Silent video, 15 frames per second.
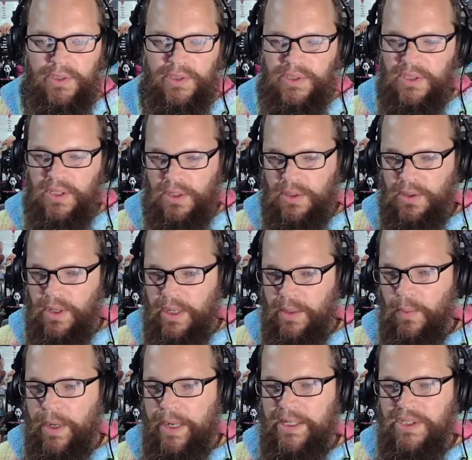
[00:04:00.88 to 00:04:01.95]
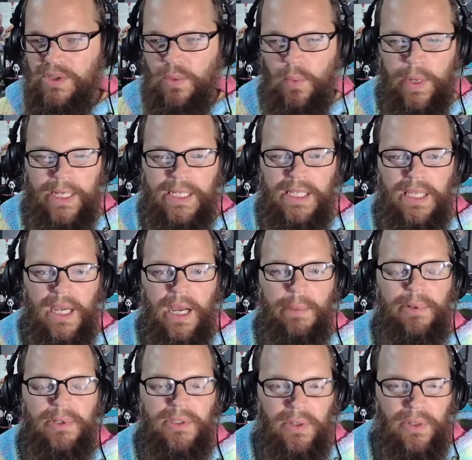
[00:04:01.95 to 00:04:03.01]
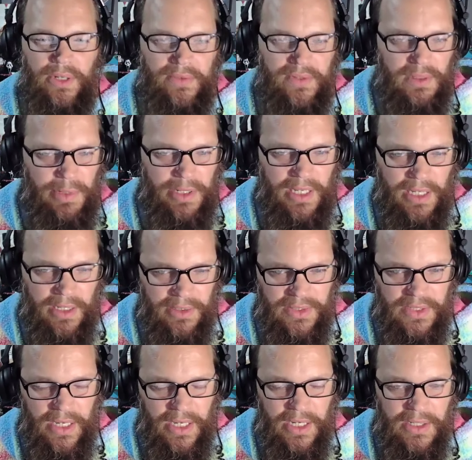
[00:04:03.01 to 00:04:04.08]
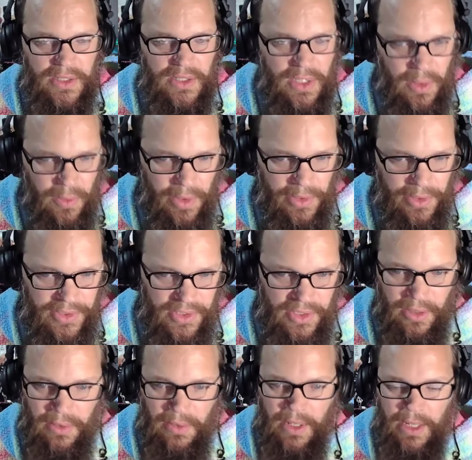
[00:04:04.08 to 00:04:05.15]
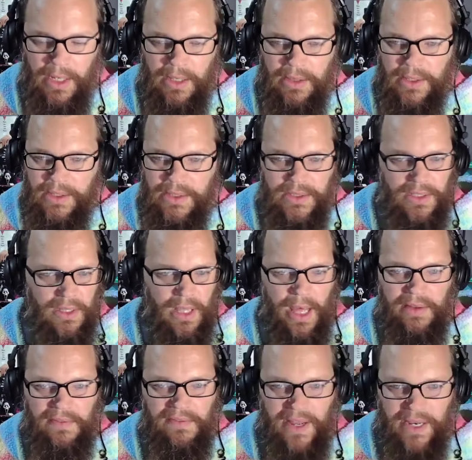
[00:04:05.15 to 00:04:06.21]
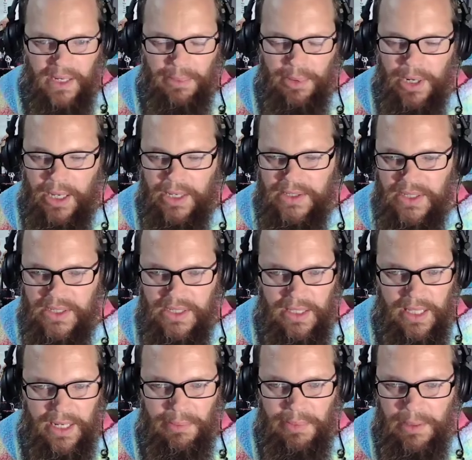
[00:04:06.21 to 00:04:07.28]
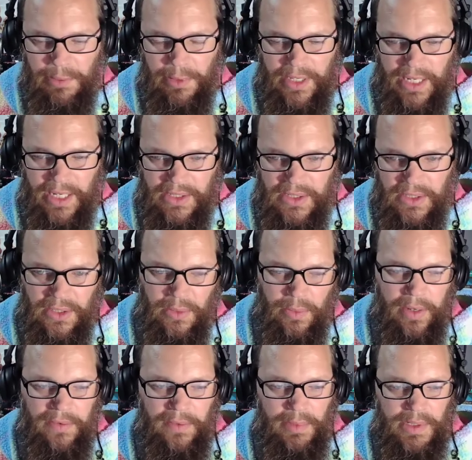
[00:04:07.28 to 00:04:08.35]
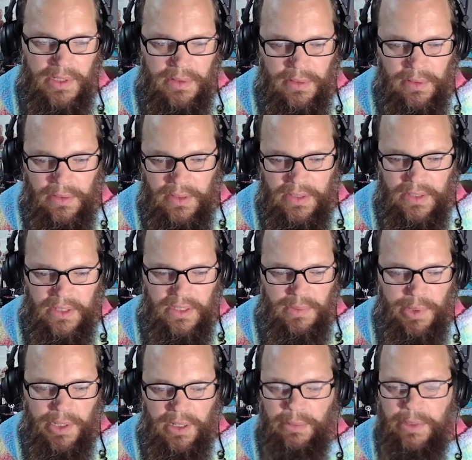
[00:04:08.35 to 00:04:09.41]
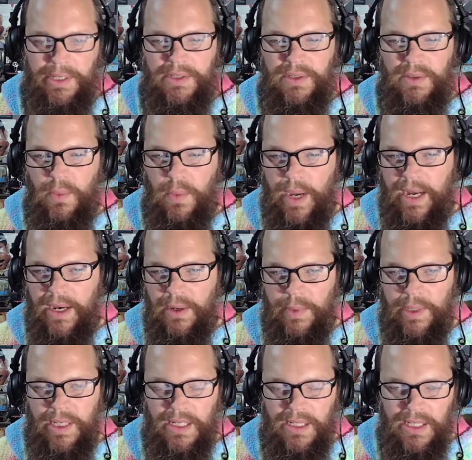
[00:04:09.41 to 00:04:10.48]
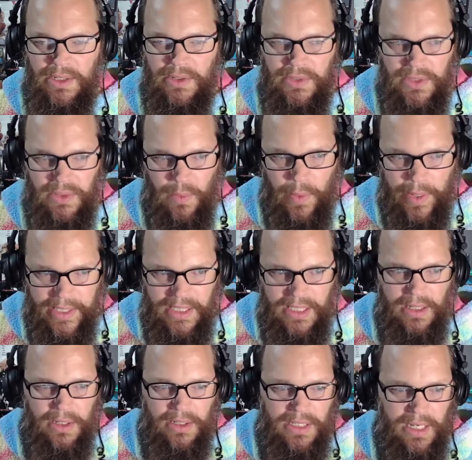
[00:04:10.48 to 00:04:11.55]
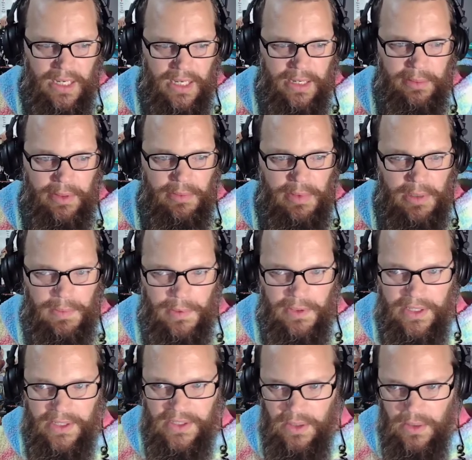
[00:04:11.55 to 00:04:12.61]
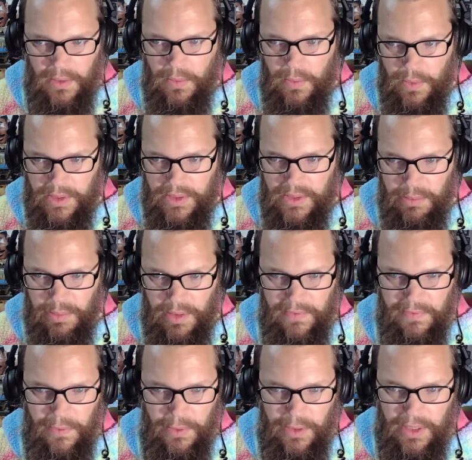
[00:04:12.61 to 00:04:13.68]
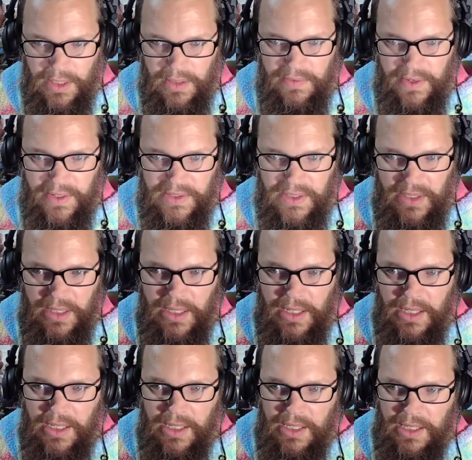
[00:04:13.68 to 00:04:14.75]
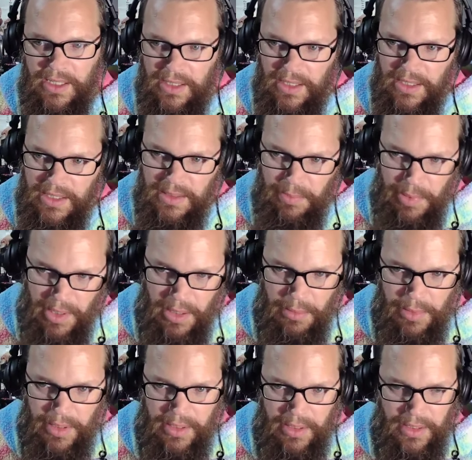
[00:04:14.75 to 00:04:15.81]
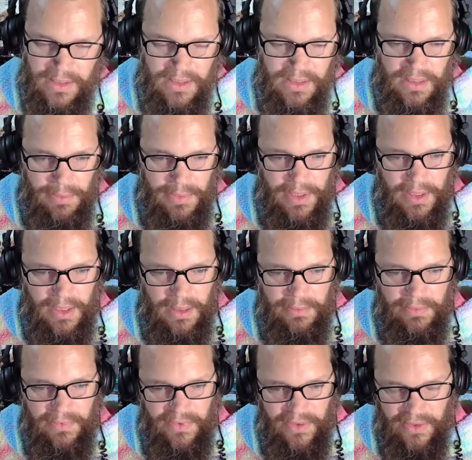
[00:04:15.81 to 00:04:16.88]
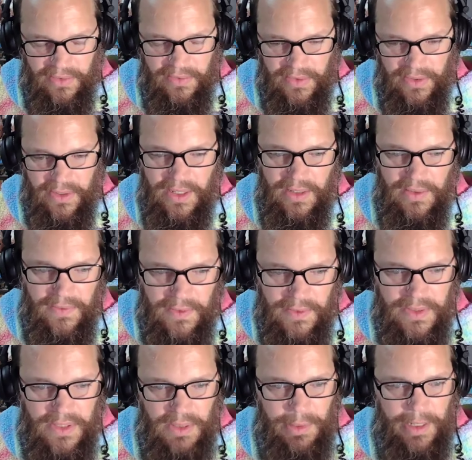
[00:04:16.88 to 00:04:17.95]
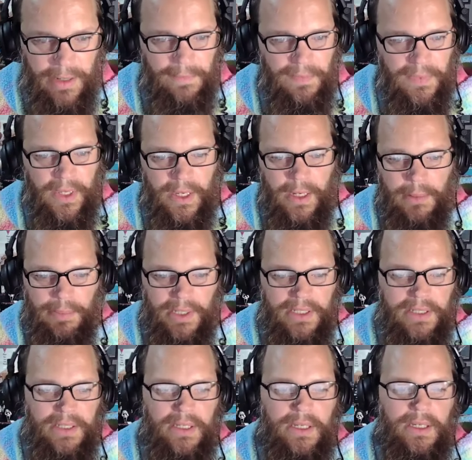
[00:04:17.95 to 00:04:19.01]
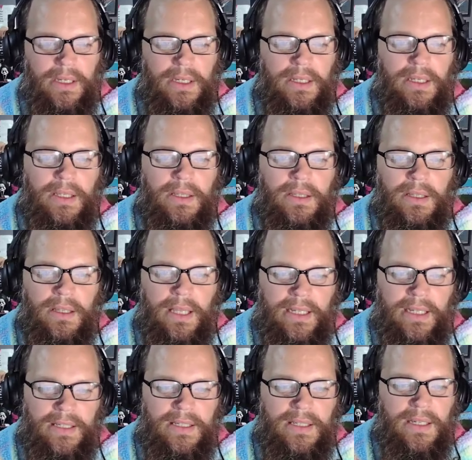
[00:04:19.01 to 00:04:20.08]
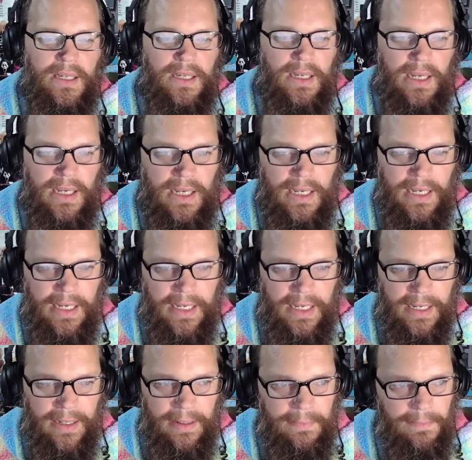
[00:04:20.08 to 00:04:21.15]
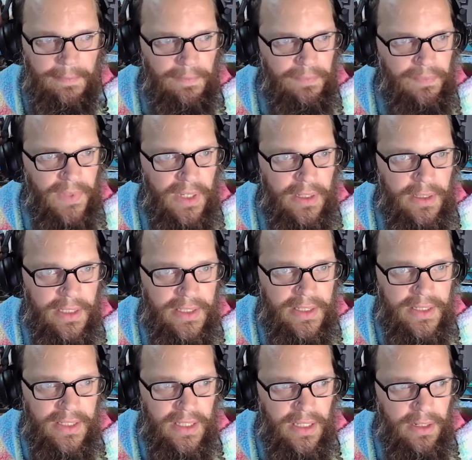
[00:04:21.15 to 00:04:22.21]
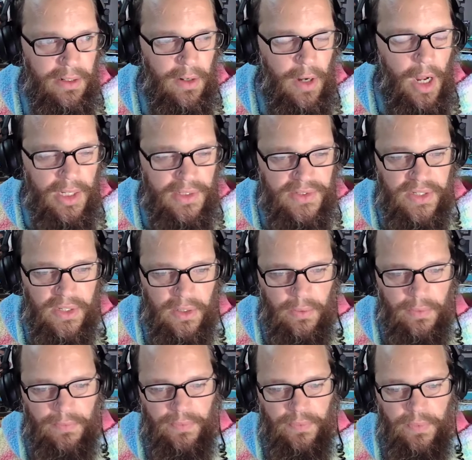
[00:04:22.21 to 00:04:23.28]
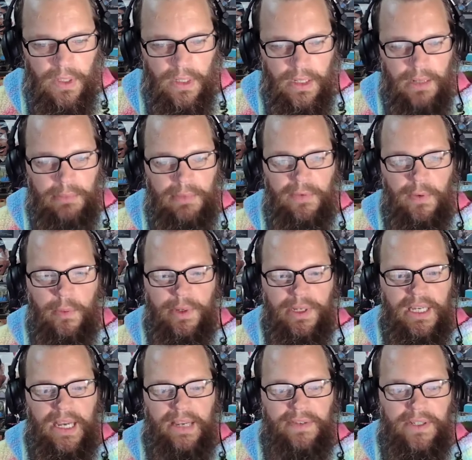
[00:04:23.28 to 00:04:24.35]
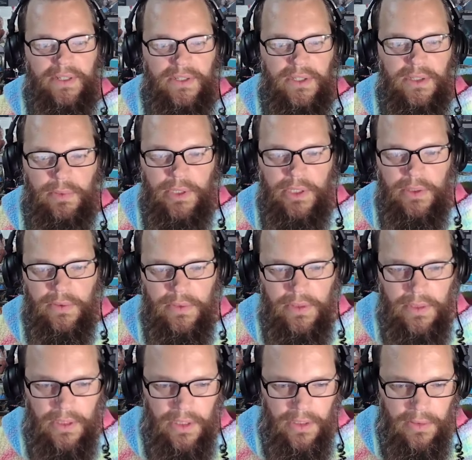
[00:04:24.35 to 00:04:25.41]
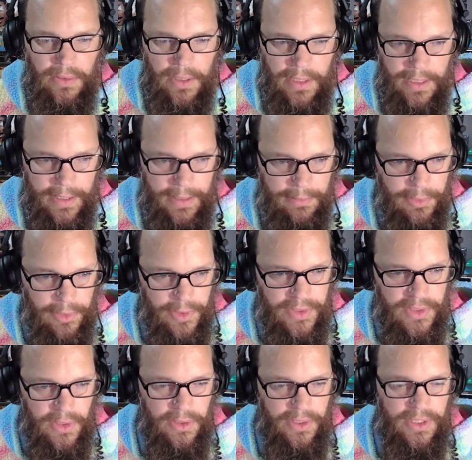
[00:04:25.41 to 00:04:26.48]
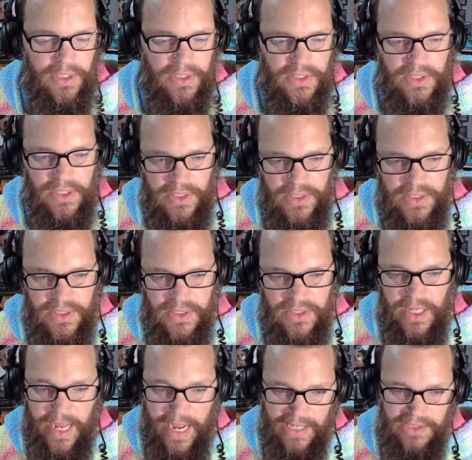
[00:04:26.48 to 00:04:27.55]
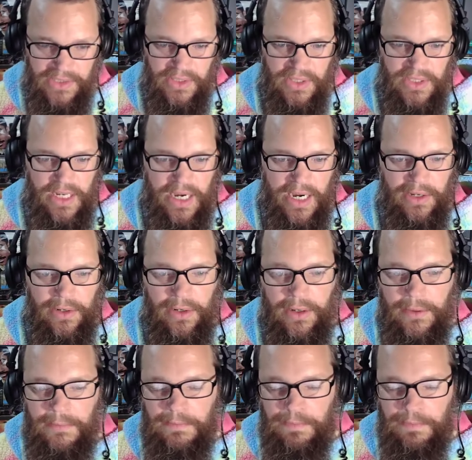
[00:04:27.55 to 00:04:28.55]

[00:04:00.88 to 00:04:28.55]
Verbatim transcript: the show and why did you waste the opportunity of somebody else to go on the show? There's a lot of vetting process, a lot of people that get turned away from this this experiment. So why are we continuously wasting our time with people that don't want to be fully invested in the experiment? It's something that I'm very very confused about. But nonetheless, um let's see here. Also, um, before we dive into the reunion here, um, Chris Coelen discusses the Ashley and Tyler